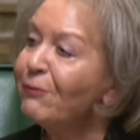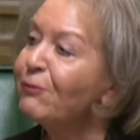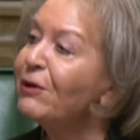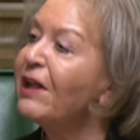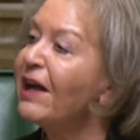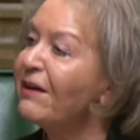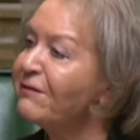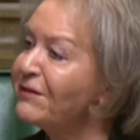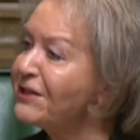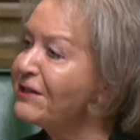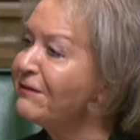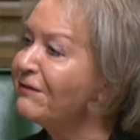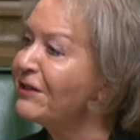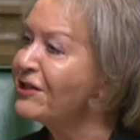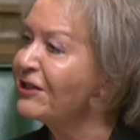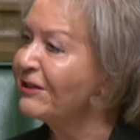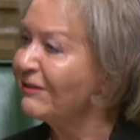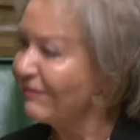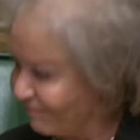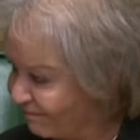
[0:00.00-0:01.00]
We'll have a
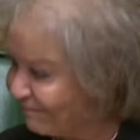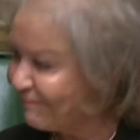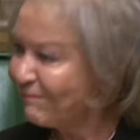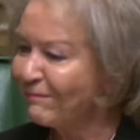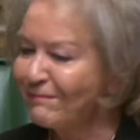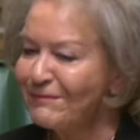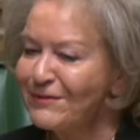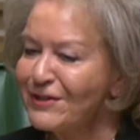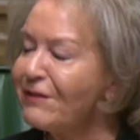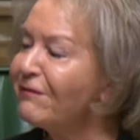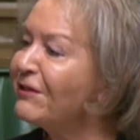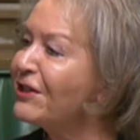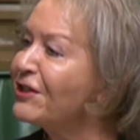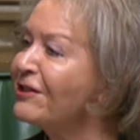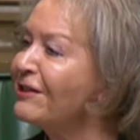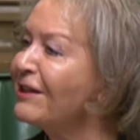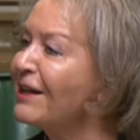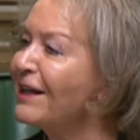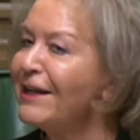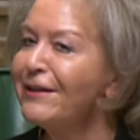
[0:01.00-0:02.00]
division.
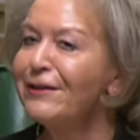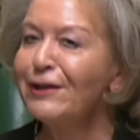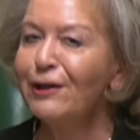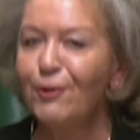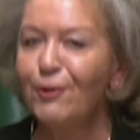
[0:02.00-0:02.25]
Division, clear the